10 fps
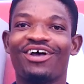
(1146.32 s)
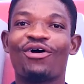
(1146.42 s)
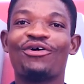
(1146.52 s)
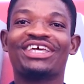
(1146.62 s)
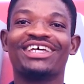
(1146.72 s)

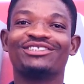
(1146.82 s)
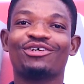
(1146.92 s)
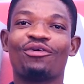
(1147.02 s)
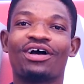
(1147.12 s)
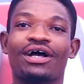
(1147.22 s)
Okay,
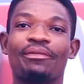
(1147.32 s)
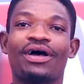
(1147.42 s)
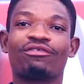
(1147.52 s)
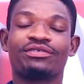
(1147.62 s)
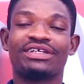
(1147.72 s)
so welcome
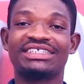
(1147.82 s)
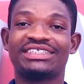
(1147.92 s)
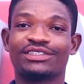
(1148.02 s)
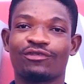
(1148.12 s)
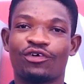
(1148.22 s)
back from that
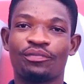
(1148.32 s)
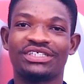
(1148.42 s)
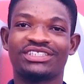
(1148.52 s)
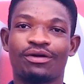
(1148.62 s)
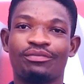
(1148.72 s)
set of
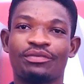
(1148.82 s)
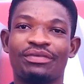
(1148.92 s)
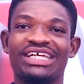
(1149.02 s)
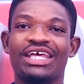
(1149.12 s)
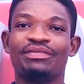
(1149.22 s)
commercial break.
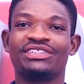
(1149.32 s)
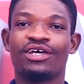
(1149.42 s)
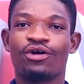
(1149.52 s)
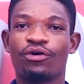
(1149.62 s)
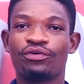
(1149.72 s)
My name is
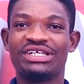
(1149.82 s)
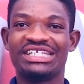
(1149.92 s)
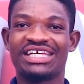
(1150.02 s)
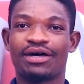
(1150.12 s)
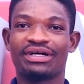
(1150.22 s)

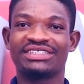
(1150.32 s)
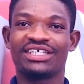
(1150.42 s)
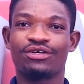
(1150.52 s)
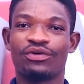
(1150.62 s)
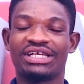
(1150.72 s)

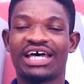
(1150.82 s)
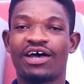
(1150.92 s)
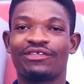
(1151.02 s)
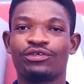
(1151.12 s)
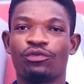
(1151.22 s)
Gabrielle, and I
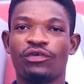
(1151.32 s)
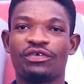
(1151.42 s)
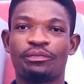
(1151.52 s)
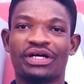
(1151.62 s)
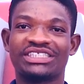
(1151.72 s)
have an
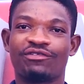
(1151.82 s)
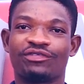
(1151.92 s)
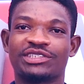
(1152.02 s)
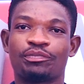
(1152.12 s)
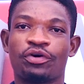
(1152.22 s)
unwavering passion
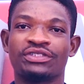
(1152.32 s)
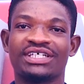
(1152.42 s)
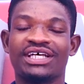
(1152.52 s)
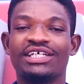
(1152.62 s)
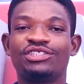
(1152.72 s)
for sports.
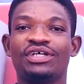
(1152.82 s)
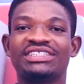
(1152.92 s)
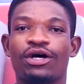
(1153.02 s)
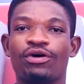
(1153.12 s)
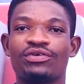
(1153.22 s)

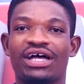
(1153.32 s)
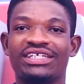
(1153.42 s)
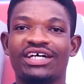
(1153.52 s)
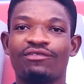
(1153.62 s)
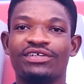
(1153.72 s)
Straight away, we are
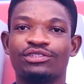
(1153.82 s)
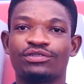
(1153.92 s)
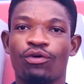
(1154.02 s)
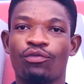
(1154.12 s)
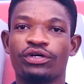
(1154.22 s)
delving
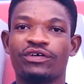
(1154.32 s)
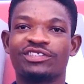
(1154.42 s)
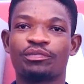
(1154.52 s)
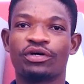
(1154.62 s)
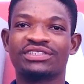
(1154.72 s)
into the world
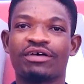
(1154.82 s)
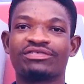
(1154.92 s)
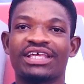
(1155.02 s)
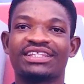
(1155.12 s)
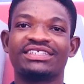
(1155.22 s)
of sports.
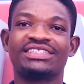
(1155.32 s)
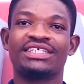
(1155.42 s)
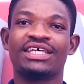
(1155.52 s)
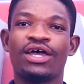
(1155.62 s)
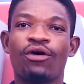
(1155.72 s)
After
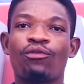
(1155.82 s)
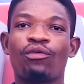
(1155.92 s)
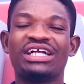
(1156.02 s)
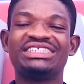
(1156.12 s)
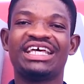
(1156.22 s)

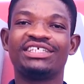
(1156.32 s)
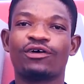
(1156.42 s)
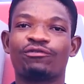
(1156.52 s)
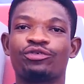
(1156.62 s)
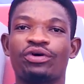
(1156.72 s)
31 days
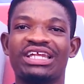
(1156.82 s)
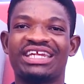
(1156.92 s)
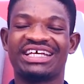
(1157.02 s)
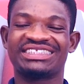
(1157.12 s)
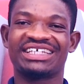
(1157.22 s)
of
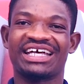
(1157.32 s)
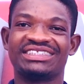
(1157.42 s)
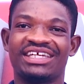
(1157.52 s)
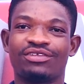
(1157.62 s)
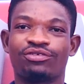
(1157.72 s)
grueling,
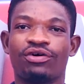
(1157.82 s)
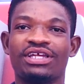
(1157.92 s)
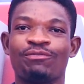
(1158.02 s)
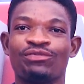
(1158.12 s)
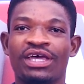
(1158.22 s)
exciting,
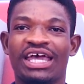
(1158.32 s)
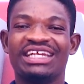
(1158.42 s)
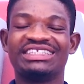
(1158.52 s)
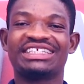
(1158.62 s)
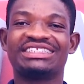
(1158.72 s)
enthralling,
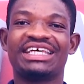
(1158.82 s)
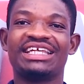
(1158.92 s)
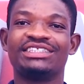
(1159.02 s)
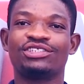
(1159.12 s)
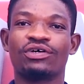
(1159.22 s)
and
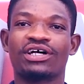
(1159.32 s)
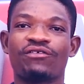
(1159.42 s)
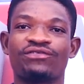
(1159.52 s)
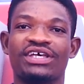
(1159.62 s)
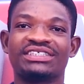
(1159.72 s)
entertaining
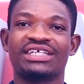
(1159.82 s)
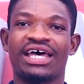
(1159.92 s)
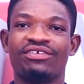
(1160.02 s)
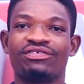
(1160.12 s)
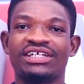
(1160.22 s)
soccer
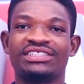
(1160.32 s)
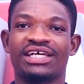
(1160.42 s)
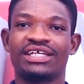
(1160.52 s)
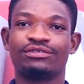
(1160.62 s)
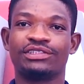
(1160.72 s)
fiesta in
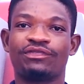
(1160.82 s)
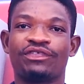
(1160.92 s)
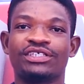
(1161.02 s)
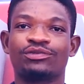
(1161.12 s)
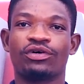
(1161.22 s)
Russia, the
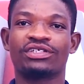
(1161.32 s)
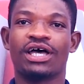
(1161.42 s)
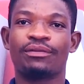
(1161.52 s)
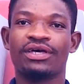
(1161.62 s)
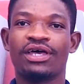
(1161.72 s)
21st World
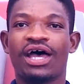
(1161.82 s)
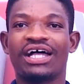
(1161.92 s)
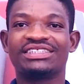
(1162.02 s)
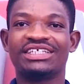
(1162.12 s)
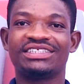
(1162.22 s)
Cup,
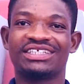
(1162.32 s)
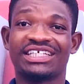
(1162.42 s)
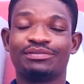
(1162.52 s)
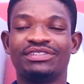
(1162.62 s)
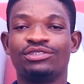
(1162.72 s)
attention
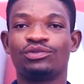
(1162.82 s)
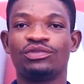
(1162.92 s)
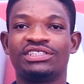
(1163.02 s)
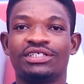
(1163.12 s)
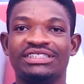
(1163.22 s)
has been
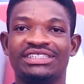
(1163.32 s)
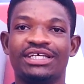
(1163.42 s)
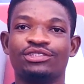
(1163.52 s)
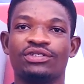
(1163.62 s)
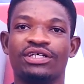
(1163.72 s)
switched and
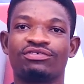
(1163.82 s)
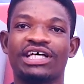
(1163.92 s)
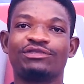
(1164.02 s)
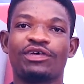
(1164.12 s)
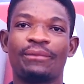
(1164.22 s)
turned to the
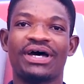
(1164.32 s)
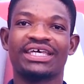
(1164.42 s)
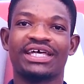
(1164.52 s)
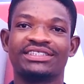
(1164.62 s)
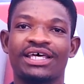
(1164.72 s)
transfer
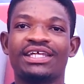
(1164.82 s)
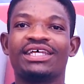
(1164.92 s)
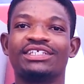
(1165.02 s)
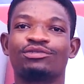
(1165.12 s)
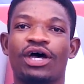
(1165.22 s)
market.
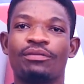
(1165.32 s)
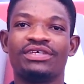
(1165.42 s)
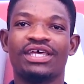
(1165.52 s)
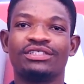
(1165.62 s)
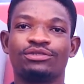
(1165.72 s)
That's why I'm
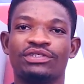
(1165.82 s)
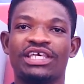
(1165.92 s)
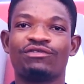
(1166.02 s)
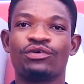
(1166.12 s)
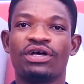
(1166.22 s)
here to
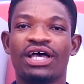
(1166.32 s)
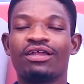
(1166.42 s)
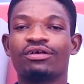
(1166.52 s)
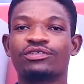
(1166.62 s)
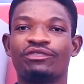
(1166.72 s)
give you
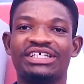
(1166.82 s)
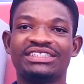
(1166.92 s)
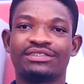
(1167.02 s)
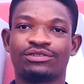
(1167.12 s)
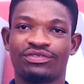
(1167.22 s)
a lot of
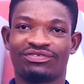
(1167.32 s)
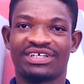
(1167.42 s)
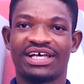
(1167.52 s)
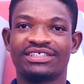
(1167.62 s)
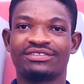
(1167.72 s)
details with
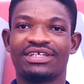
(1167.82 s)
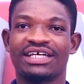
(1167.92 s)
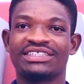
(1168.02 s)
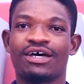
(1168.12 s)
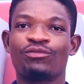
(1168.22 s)
regards to
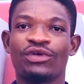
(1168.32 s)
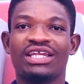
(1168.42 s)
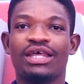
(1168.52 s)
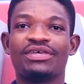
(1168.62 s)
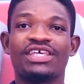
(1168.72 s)
that. Now,
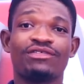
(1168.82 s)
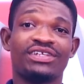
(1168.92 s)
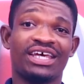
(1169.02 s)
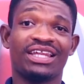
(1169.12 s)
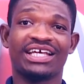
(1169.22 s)
let me give you
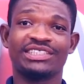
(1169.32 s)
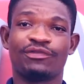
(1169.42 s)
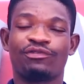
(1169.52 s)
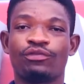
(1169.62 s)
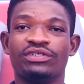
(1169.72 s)
the headlines
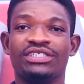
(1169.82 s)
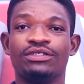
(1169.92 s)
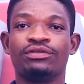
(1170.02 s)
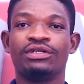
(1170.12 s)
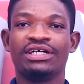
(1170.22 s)
before we
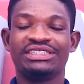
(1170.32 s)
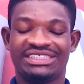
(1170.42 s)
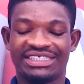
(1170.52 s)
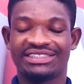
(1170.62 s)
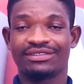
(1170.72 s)
do
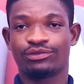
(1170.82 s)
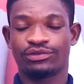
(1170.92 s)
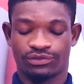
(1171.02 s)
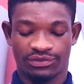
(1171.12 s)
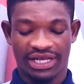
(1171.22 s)
details
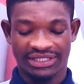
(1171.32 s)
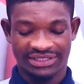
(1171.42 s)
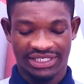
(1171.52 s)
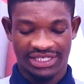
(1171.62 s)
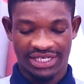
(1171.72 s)
to
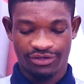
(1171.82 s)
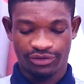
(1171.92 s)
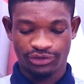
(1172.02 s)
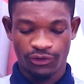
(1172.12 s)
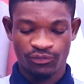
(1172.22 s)
that. And then
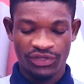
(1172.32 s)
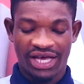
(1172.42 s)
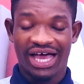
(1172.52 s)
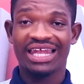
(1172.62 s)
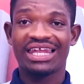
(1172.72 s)
also,
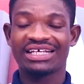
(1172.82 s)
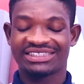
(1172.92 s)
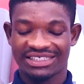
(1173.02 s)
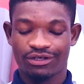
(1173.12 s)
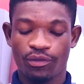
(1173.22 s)

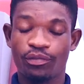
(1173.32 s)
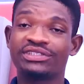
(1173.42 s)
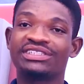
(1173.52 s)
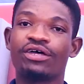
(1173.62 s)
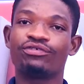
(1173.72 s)
Alex
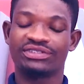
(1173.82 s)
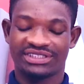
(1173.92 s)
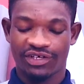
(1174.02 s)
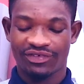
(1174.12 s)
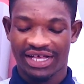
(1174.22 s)
Lobosandro
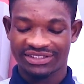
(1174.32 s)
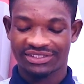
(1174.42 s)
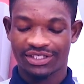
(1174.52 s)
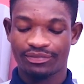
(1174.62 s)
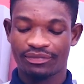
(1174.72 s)
Silva has
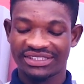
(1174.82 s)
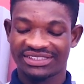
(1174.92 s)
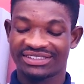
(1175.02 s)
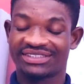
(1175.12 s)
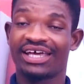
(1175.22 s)
snubbed
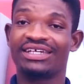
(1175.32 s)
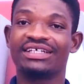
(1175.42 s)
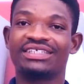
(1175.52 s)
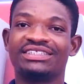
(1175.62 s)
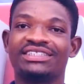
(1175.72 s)
Manchester
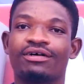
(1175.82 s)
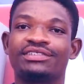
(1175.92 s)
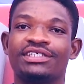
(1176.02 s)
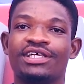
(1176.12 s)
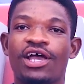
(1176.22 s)
United and
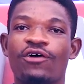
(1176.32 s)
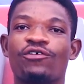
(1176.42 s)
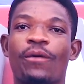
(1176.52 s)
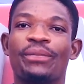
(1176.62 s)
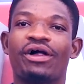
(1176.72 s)
Chelsea
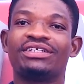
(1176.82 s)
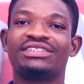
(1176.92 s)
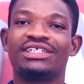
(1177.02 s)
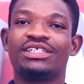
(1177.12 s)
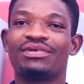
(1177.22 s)
for Paris
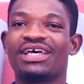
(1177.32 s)
Saint-Germain.